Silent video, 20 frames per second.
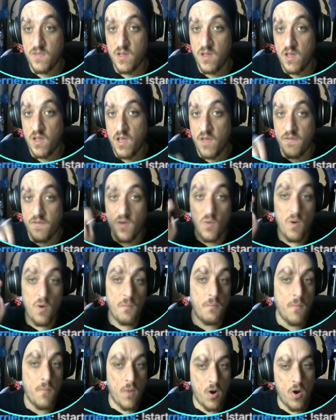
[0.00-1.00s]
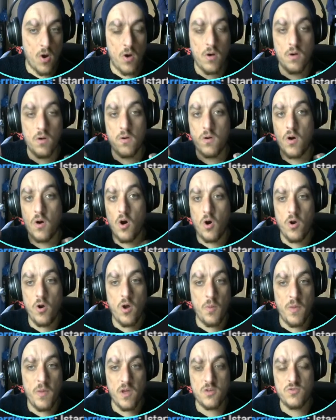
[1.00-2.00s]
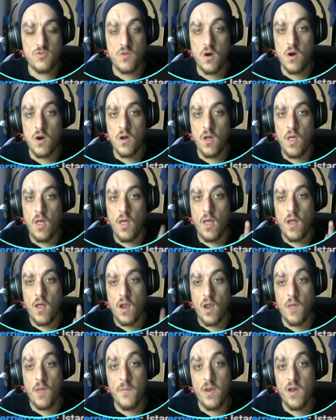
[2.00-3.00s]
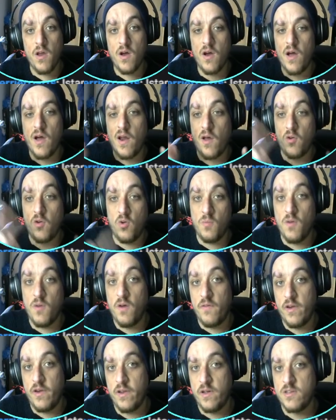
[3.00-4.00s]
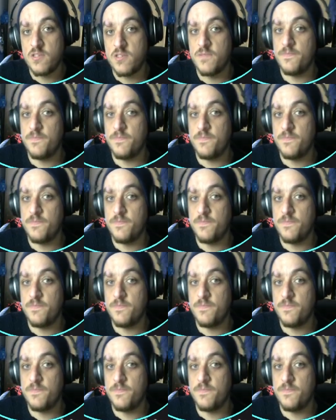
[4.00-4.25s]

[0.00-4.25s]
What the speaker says: If you want more on OBS RAW, let me know and I'll do more videos.